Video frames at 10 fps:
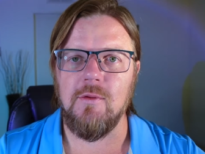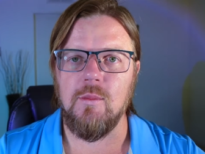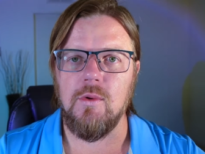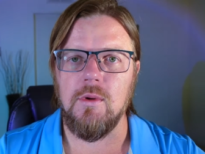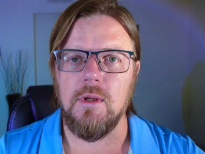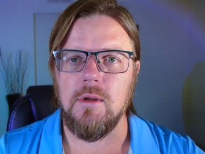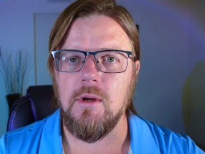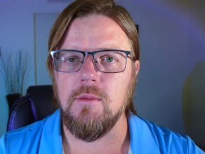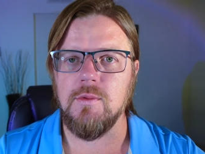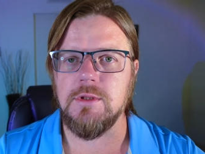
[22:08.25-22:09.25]
on board a
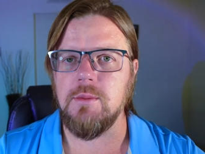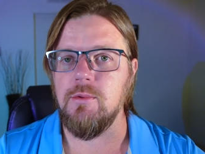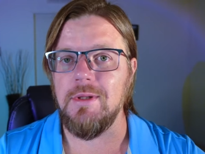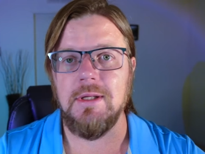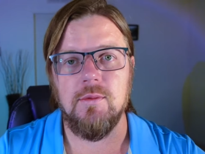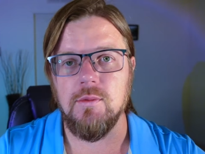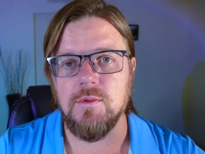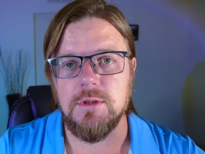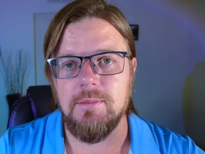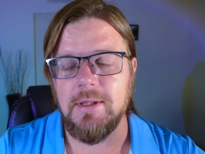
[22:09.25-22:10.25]
carnival ship or any cruise
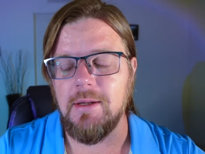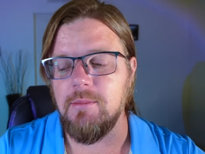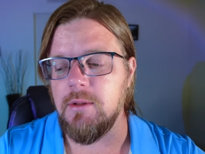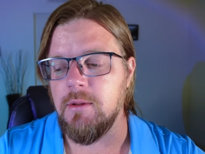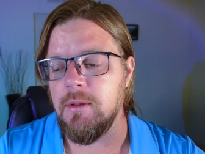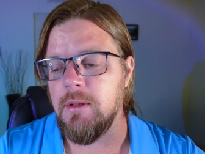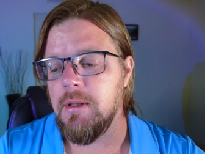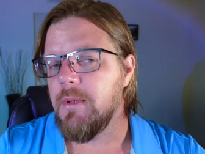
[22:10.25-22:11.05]
ship that I've been on.